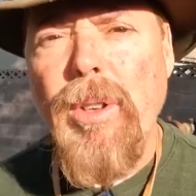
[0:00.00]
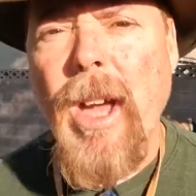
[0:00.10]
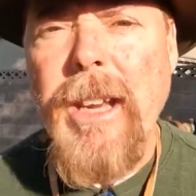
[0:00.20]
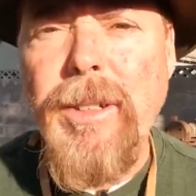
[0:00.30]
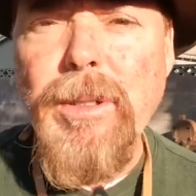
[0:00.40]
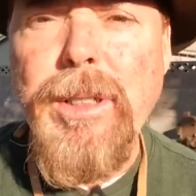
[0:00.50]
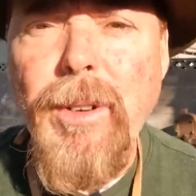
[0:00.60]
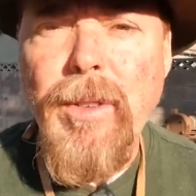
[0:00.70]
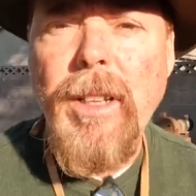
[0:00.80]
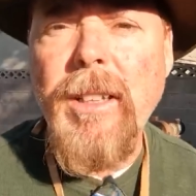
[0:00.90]
All you gotta do is
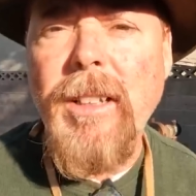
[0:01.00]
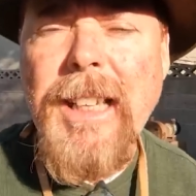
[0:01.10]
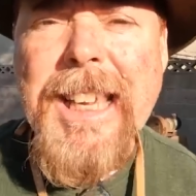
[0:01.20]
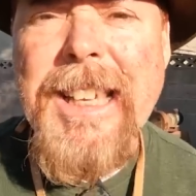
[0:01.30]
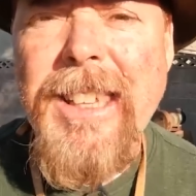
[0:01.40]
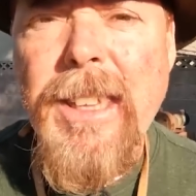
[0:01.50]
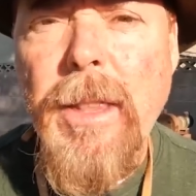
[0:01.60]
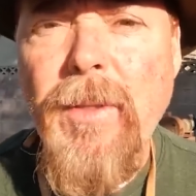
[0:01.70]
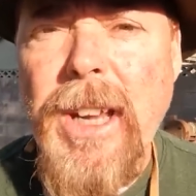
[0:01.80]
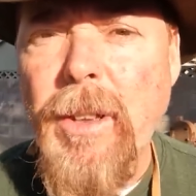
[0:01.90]
look for the little link at the end
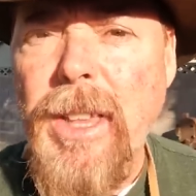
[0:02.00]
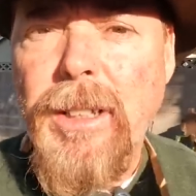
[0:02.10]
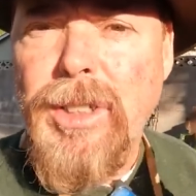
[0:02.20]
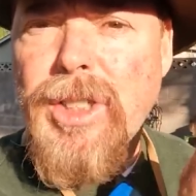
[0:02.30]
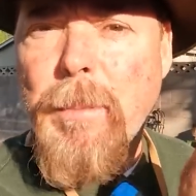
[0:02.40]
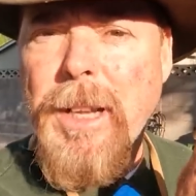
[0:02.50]
of the video that looks